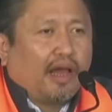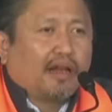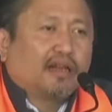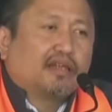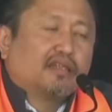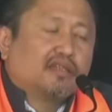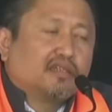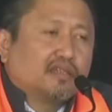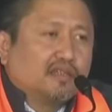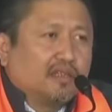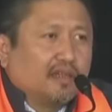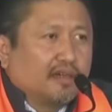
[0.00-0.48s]

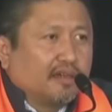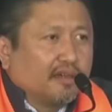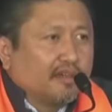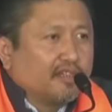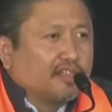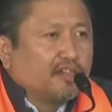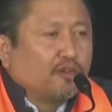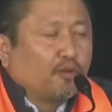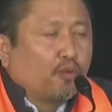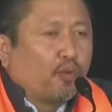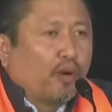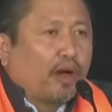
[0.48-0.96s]
And this is the
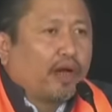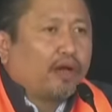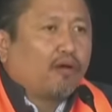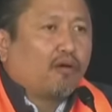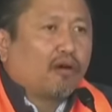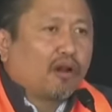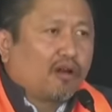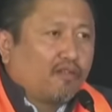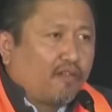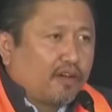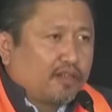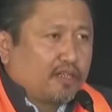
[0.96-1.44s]
reason why
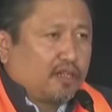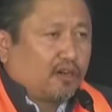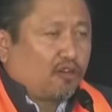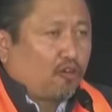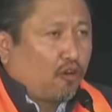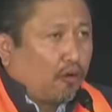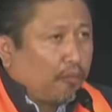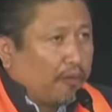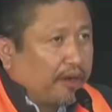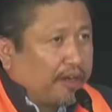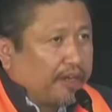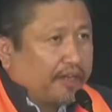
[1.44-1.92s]
all of us are
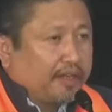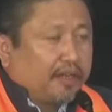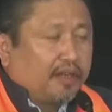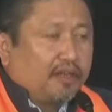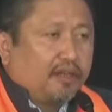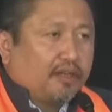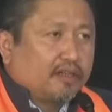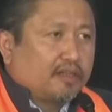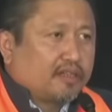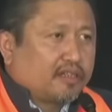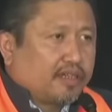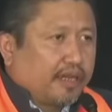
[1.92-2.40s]
committed
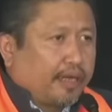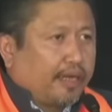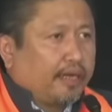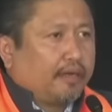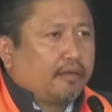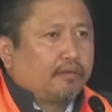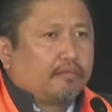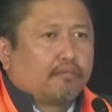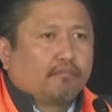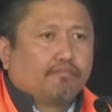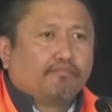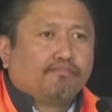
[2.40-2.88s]
in the
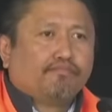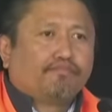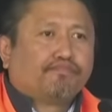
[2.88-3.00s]
state,